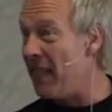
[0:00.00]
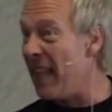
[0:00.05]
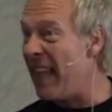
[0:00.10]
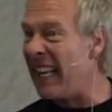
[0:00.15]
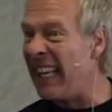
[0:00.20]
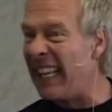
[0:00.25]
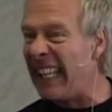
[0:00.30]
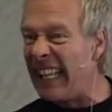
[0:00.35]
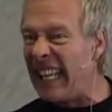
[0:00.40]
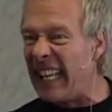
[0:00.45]

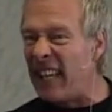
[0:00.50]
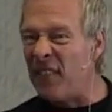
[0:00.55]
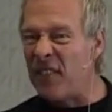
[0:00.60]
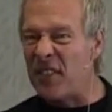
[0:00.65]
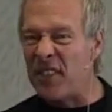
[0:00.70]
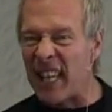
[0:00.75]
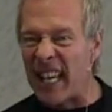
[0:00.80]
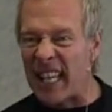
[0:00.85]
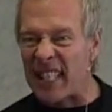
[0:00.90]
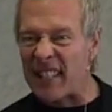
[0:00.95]
then it
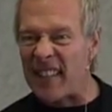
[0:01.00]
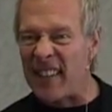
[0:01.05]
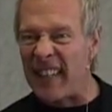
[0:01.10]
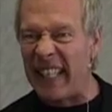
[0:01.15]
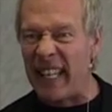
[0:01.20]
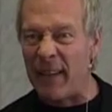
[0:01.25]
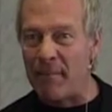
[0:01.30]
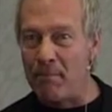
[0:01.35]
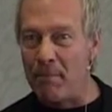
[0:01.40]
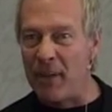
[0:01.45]
gives us
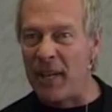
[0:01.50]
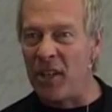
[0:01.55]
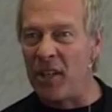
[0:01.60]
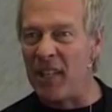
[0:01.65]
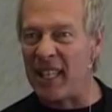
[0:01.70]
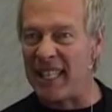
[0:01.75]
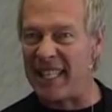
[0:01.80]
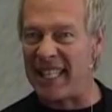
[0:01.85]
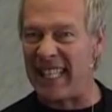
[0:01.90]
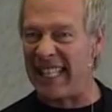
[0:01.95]
the
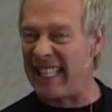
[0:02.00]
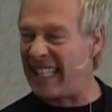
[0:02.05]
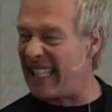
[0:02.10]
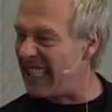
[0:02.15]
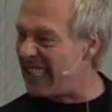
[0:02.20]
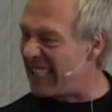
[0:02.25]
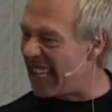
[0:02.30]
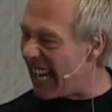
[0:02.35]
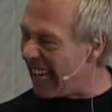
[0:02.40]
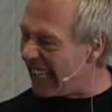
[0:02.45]
ability
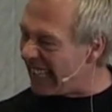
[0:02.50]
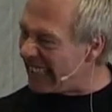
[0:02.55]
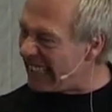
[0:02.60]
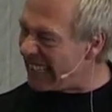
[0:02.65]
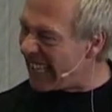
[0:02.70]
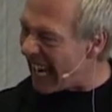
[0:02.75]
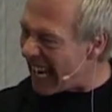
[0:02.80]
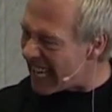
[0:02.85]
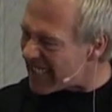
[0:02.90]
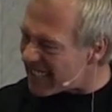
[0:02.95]
to say
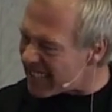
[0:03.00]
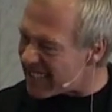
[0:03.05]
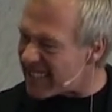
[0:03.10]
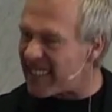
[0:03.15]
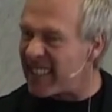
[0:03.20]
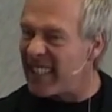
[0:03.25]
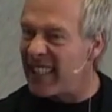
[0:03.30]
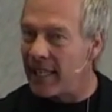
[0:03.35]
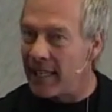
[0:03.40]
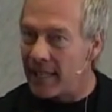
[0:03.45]

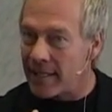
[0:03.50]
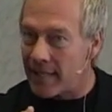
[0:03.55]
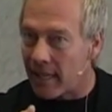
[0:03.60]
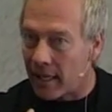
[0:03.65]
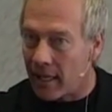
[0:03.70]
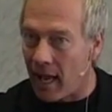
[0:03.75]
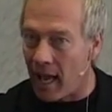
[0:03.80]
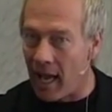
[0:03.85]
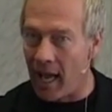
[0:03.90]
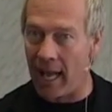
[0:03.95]
yes
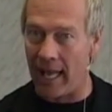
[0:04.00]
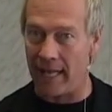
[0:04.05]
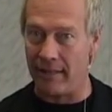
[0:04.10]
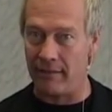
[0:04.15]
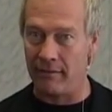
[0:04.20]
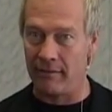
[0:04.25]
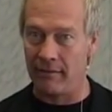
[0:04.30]
to God.